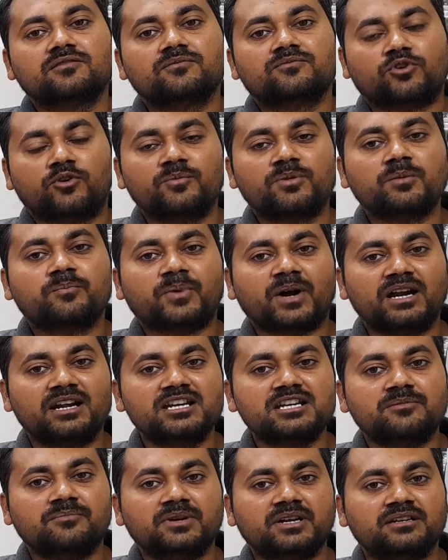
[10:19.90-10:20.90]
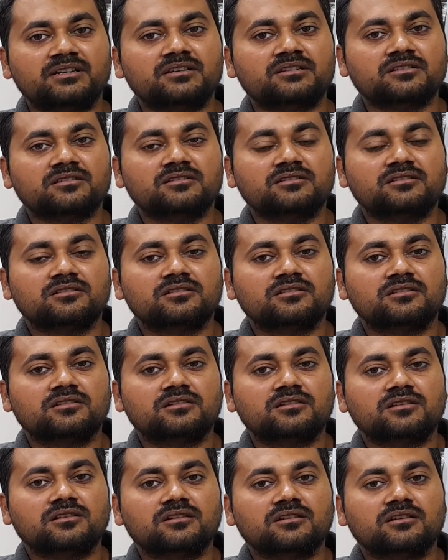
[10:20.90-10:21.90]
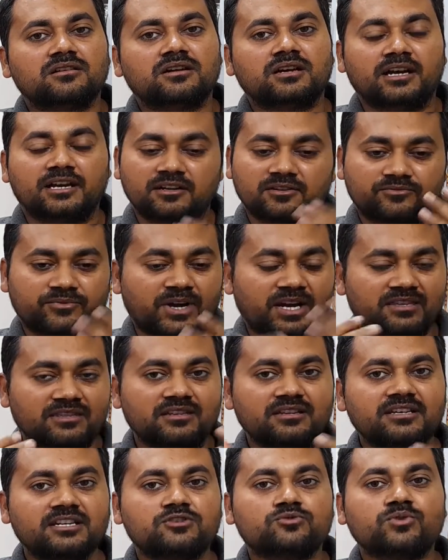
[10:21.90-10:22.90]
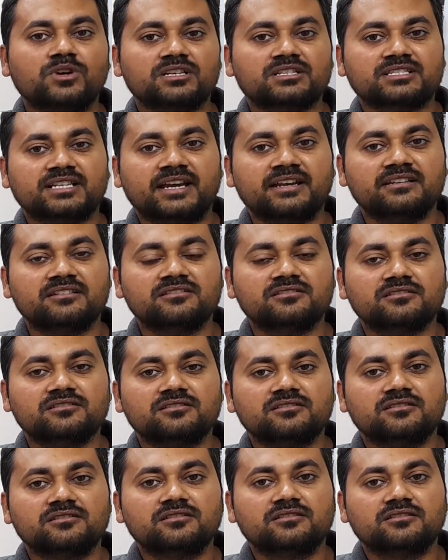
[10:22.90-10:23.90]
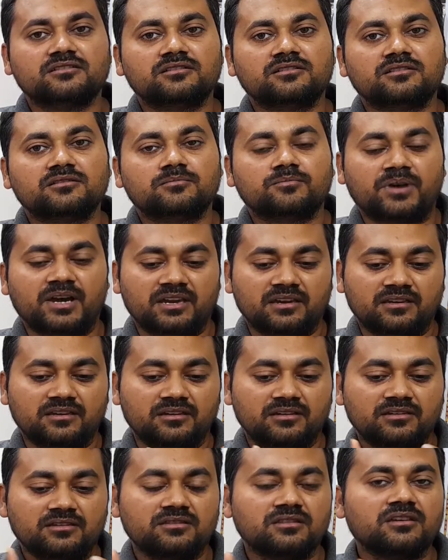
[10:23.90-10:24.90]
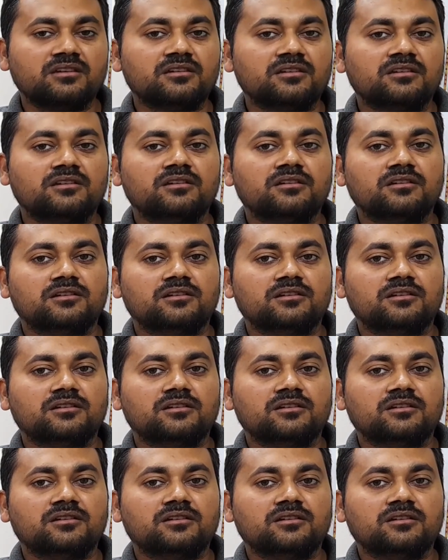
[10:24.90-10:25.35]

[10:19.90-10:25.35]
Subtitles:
from the parliament, and finally it was signed by the